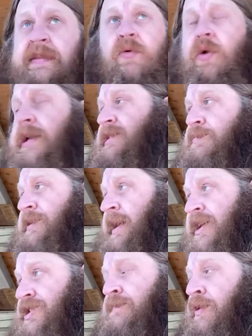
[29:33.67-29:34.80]
the witness
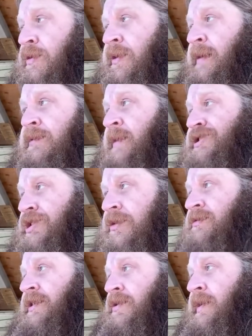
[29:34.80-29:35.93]
protection program with my
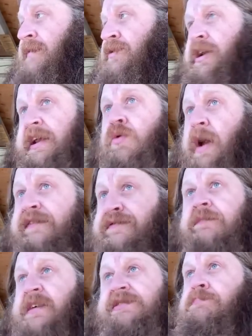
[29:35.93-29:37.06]
children or whatever to get away
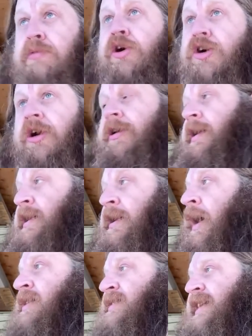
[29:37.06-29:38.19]
from this murder and
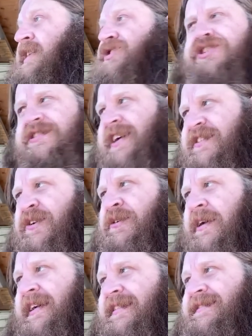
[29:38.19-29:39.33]
nonsense. She's not
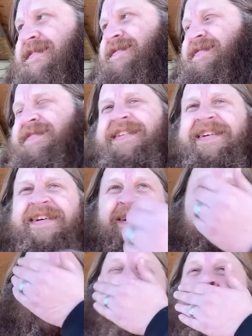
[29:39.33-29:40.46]
doing it.
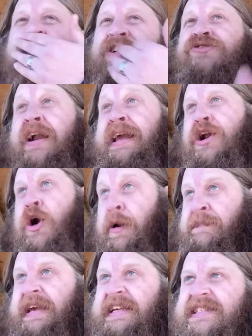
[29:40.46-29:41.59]
She's trying to get her
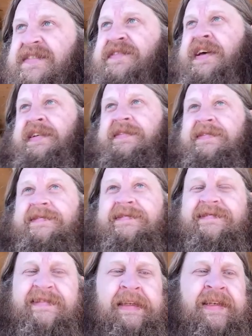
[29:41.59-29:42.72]
piece of it.
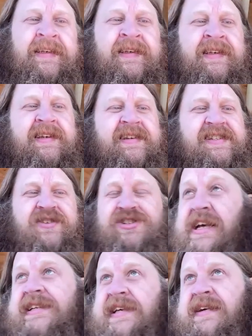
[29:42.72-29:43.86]
So
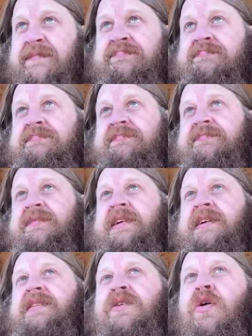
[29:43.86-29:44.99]
she is him. The